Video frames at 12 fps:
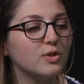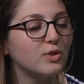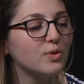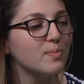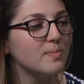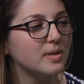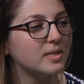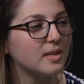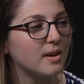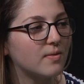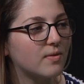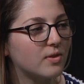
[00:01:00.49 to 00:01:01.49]
you miss
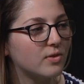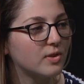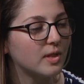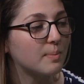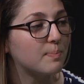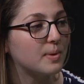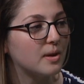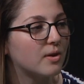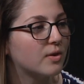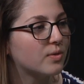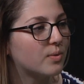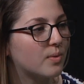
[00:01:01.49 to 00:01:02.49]
ever being
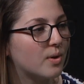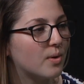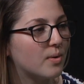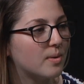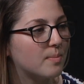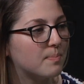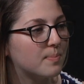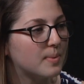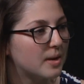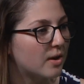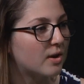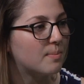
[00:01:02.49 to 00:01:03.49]
on the road and
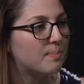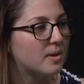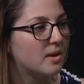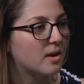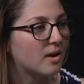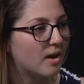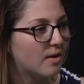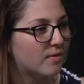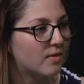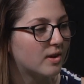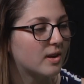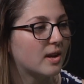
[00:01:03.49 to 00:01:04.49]
being on a beat and
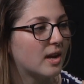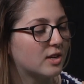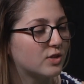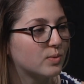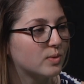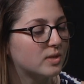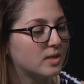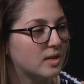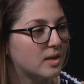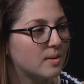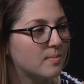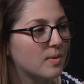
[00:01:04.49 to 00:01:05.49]
covering an actual
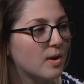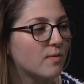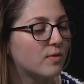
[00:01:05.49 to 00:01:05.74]
team